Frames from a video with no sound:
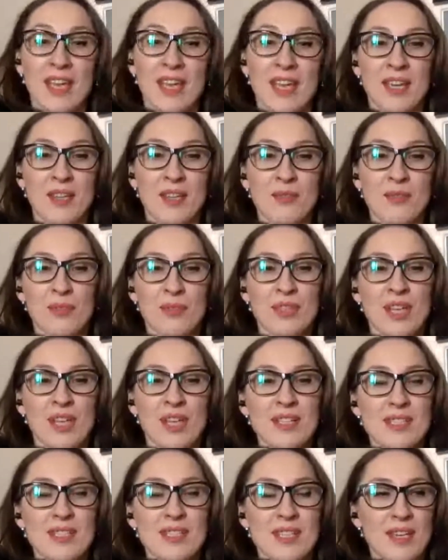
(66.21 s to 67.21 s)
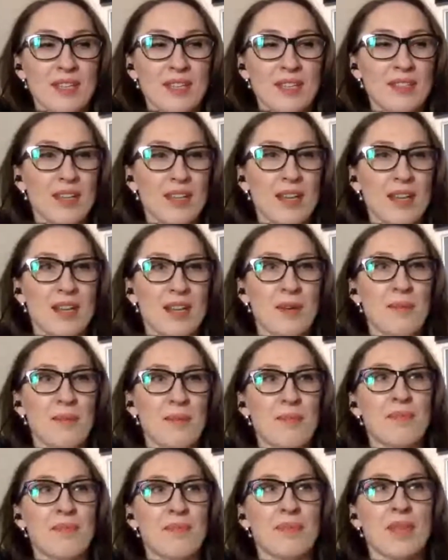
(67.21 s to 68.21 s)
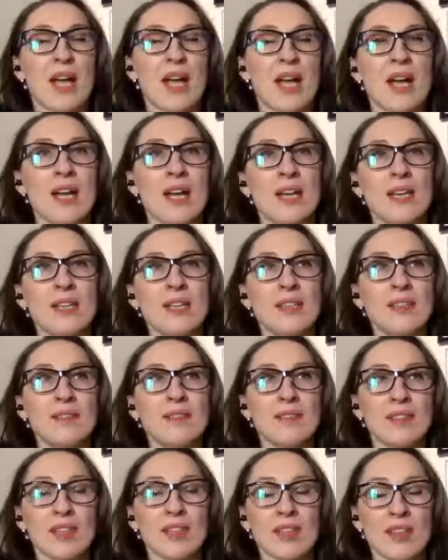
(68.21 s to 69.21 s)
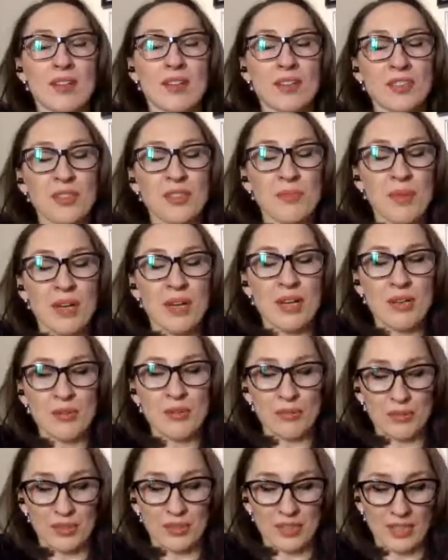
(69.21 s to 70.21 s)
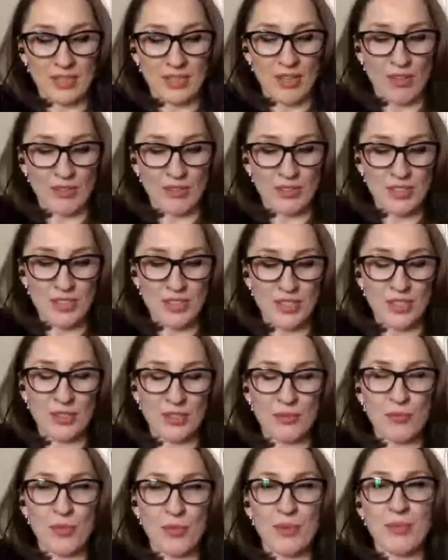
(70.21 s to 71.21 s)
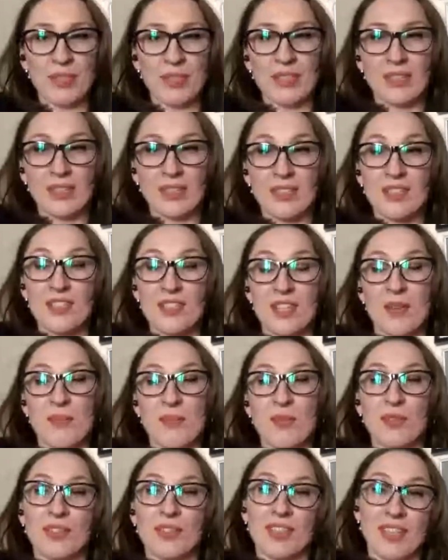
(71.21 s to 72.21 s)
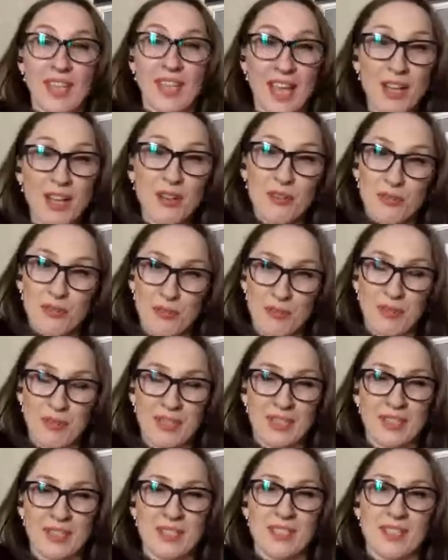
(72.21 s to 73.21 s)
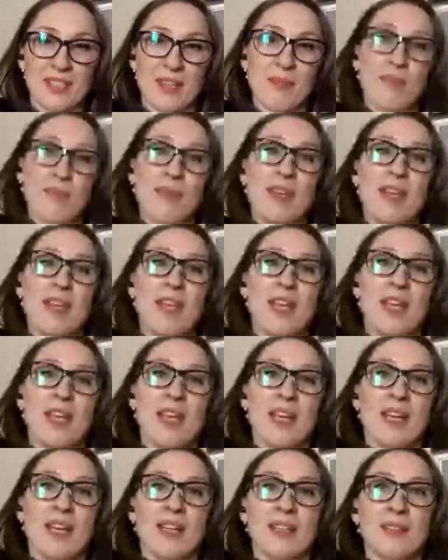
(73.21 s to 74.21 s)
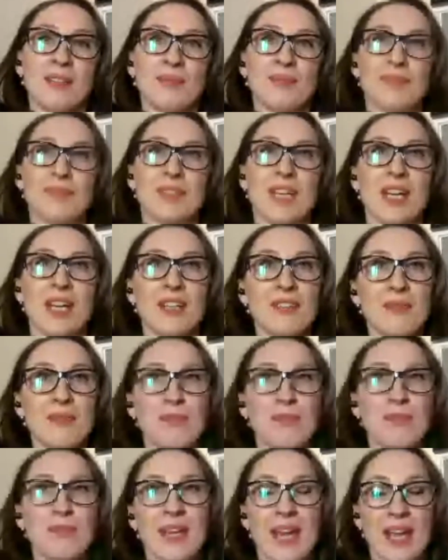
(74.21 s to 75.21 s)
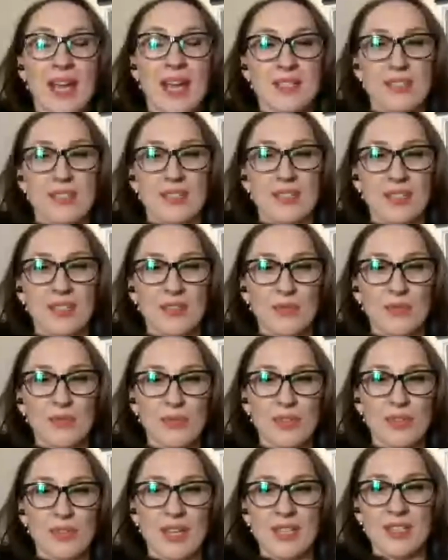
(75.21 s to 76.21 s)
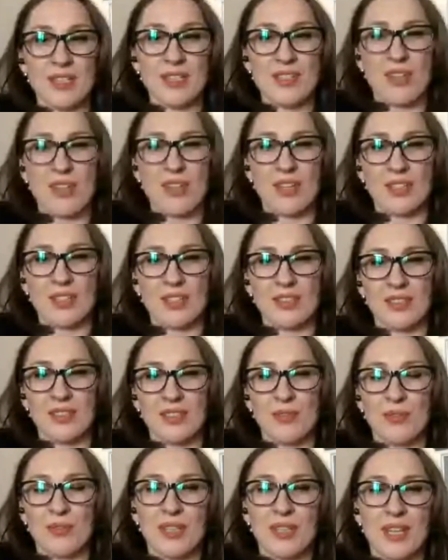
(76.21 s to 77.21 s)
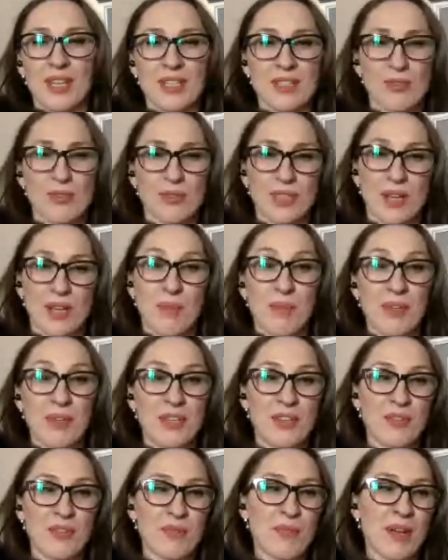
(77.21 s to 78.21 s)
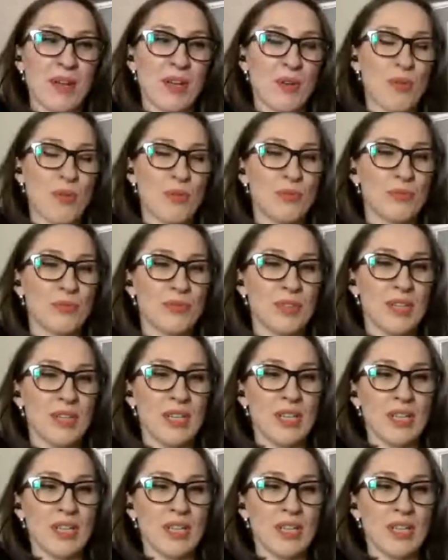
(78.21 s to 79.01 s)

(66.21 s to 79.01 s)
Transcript: And with that said, I learn about technology and women in STEM, or the lack of women in STEM, kind of by accident when I started an organize a company of my own